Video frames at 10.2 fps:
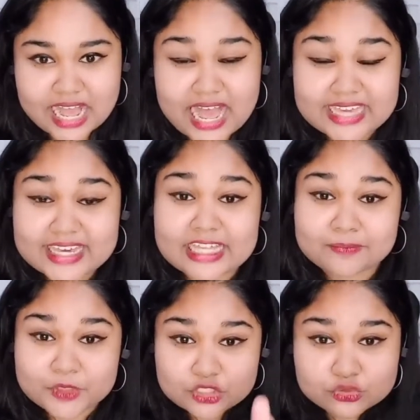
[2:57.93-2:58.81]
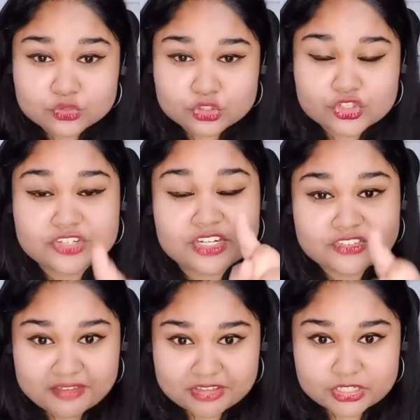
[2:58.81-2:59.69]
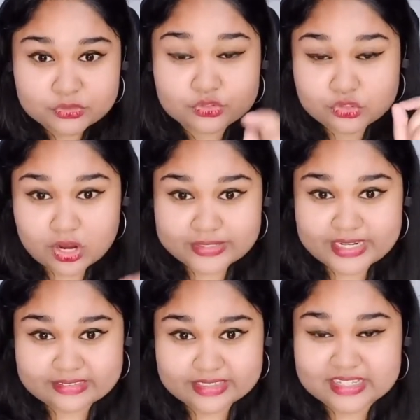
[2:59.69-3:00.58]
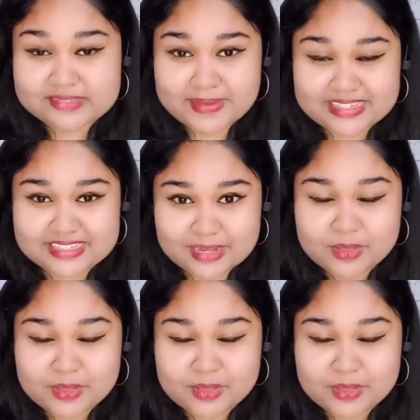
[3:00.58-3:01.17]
I help you to generate revenue through content that I spice it up